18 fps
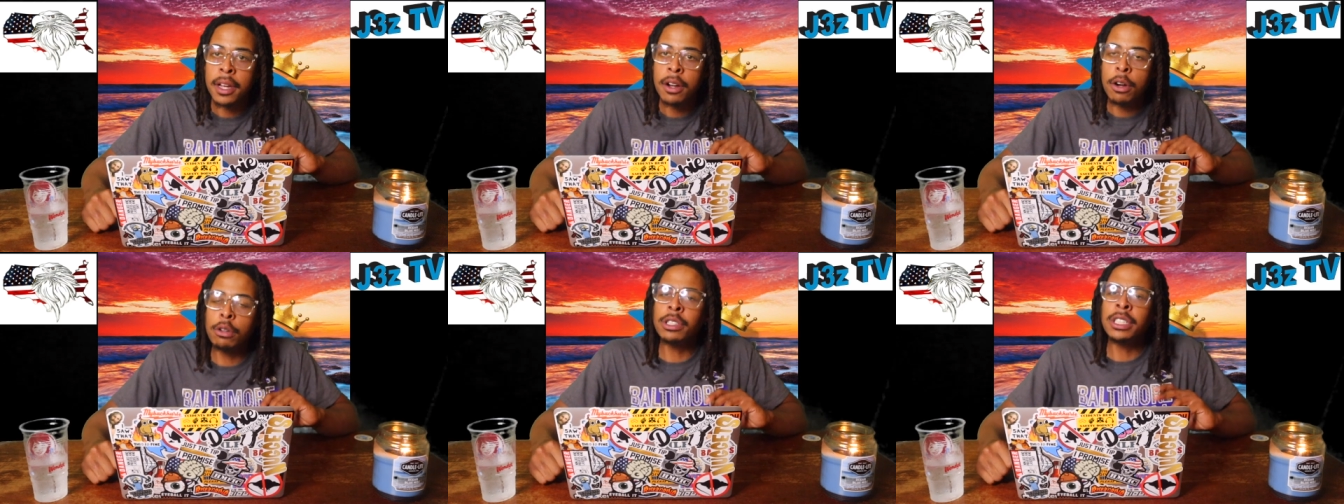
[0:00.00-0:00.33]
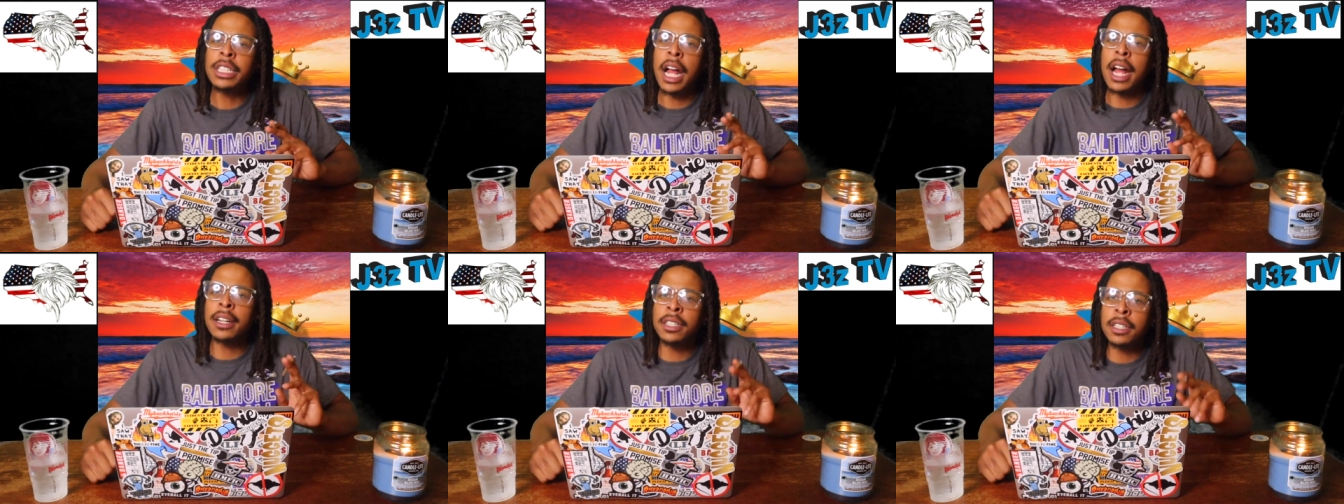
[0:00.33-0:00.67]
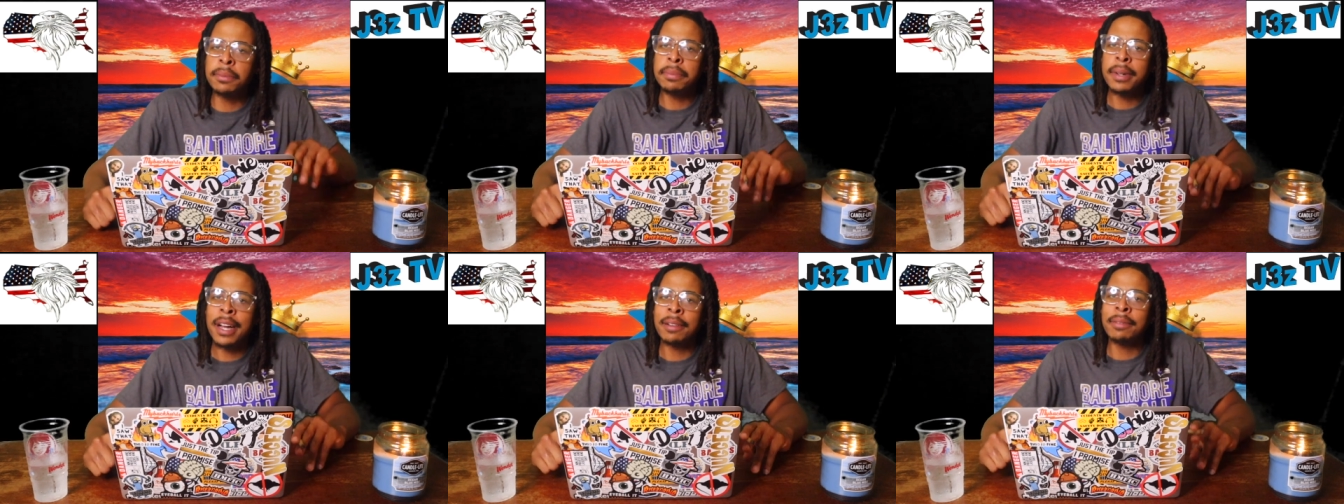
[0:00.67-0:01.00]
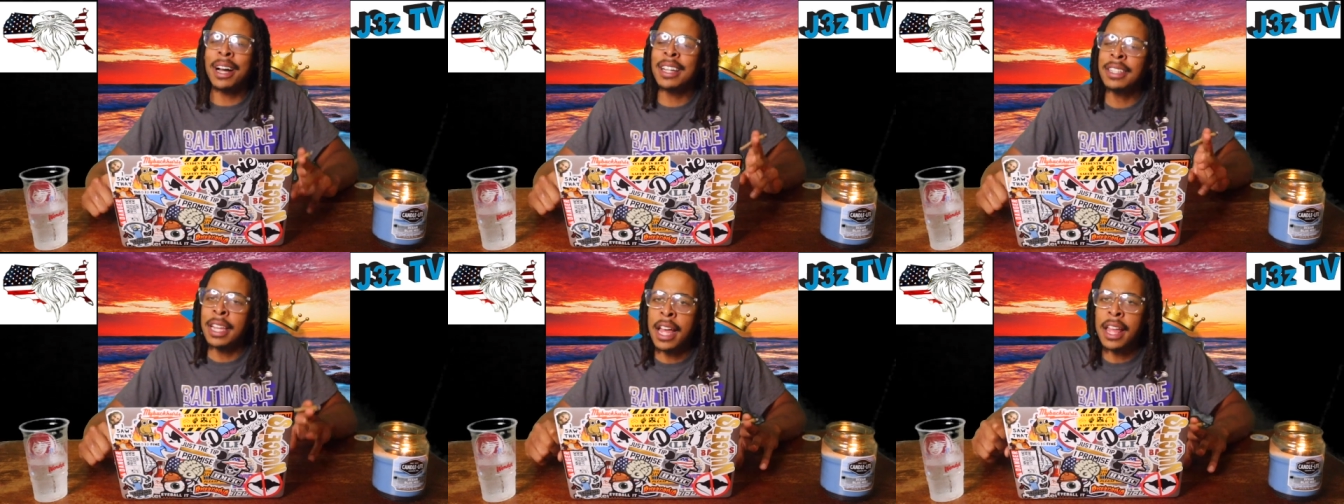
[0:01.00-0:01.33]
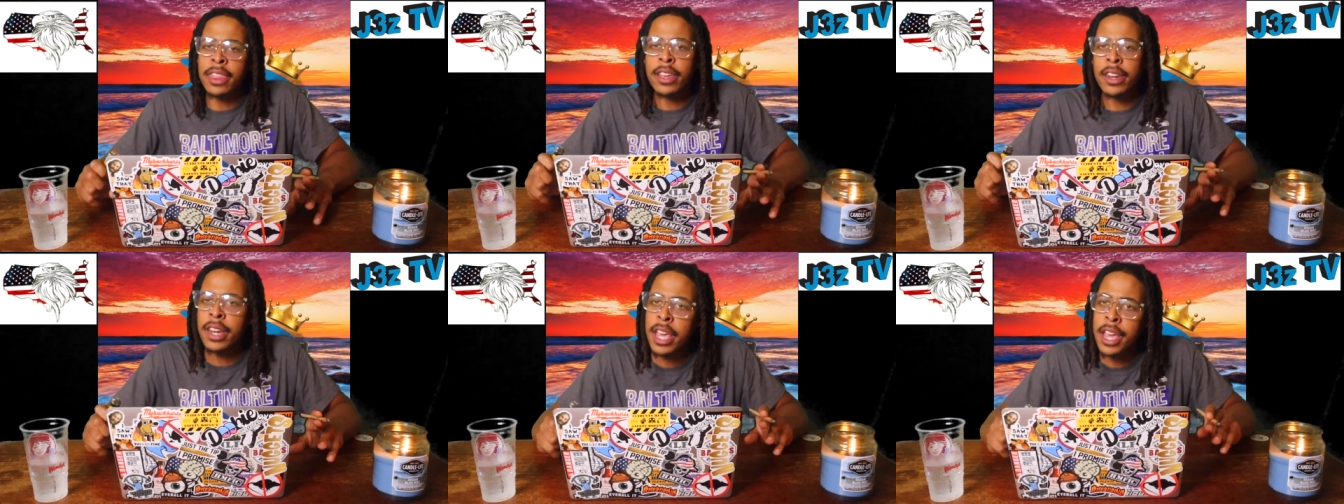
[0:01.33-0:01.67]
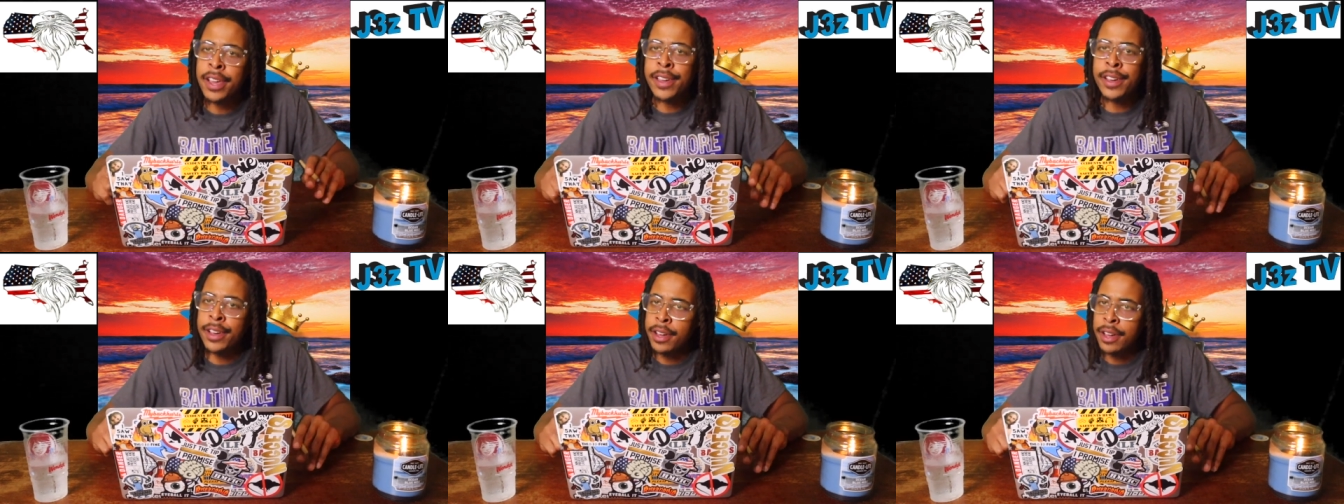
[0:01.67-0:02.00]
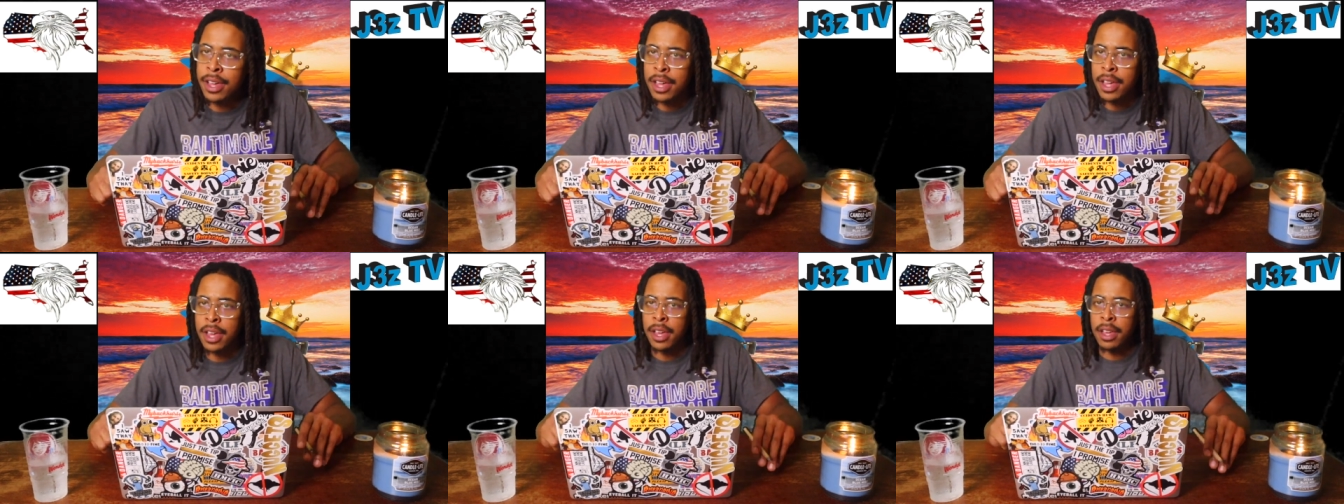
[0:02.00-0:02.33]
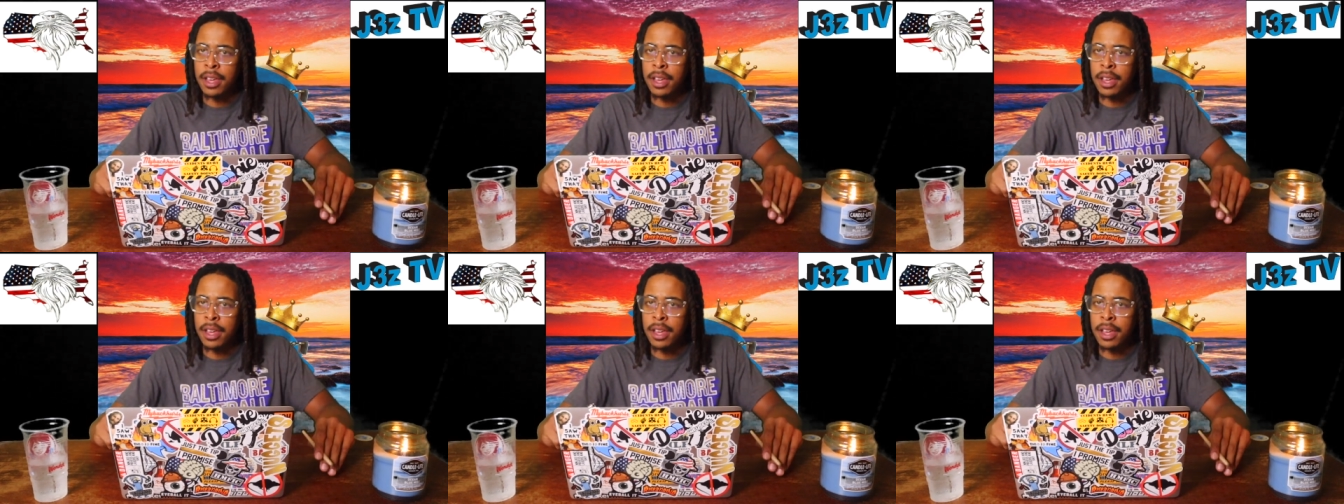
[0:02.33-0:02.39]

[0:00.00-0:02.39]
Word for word: Who shot them up? Another nigga.